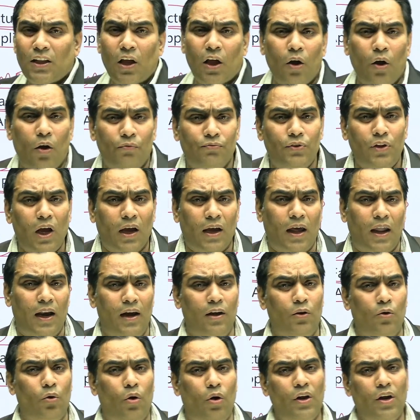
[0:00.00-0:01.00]
of the
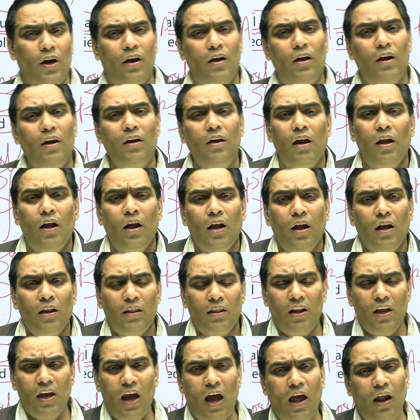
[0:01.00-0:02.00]
current oriented,
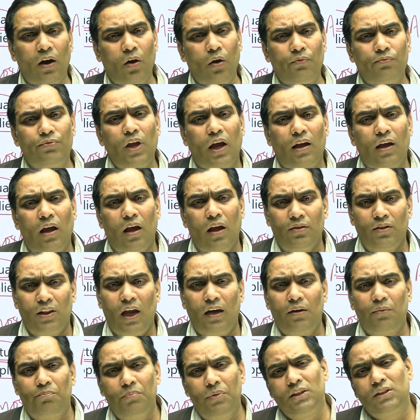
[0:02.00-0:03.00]
they are of the,
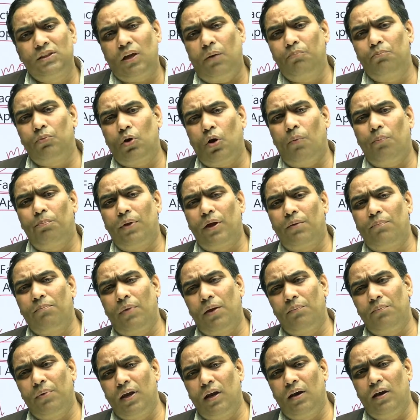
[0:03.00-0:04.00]
that means some topic may
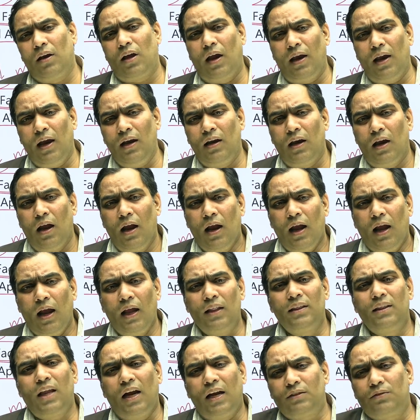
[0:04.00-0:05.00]
be in current,
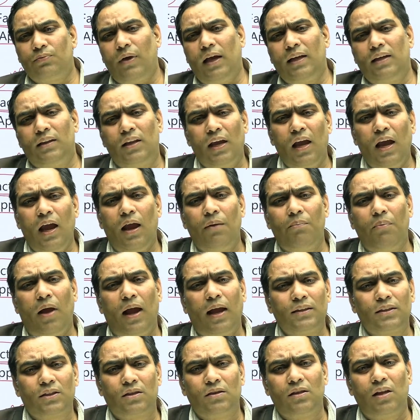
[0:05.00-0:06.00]
and that's why they have
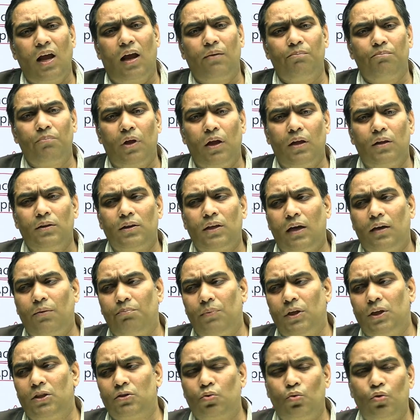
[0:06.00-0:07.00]
asked the that
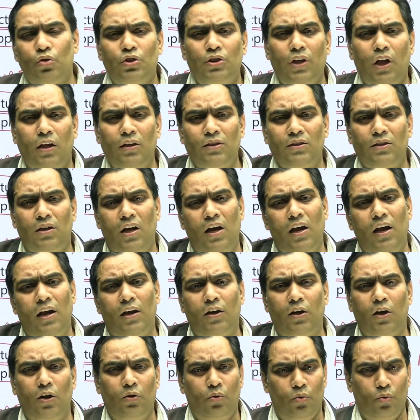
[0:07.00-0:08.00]
means questions
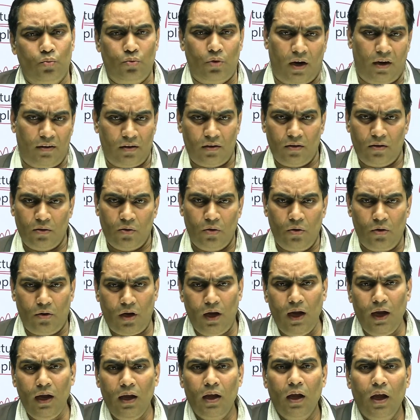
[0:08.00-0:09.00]
related to that. Okay,
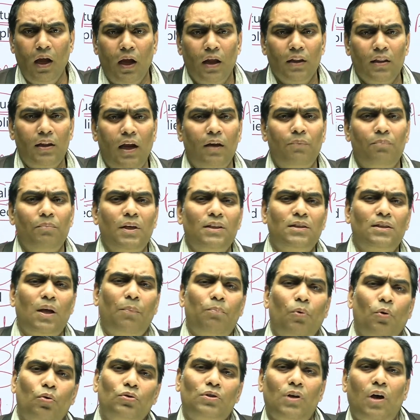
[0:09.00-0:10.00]
that means
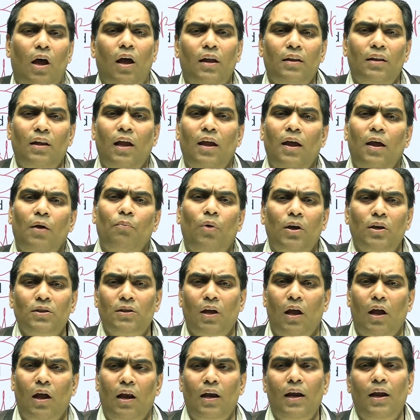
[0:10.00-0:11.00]
suppose there was
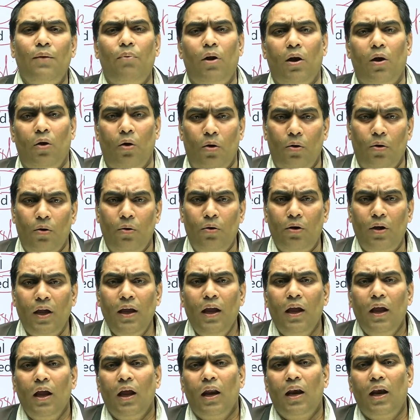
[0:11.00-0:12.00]
labor law. Okay,
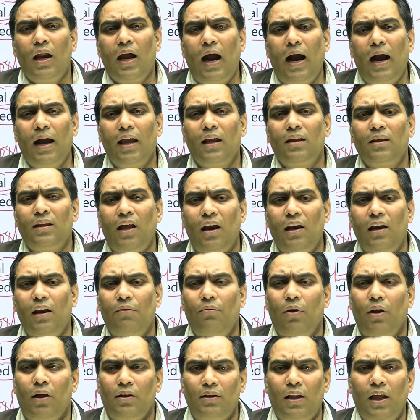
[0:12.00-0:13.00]
regarding the
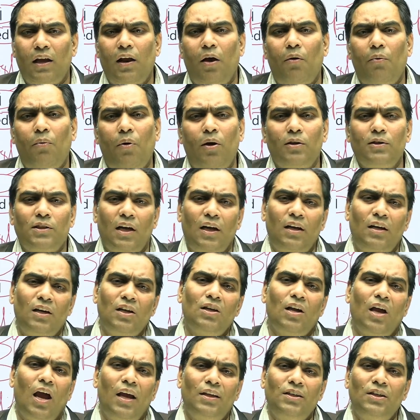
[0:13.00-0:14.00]
labor, there was
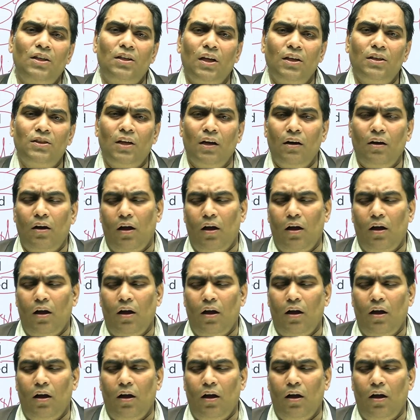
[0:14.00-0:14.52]
agitation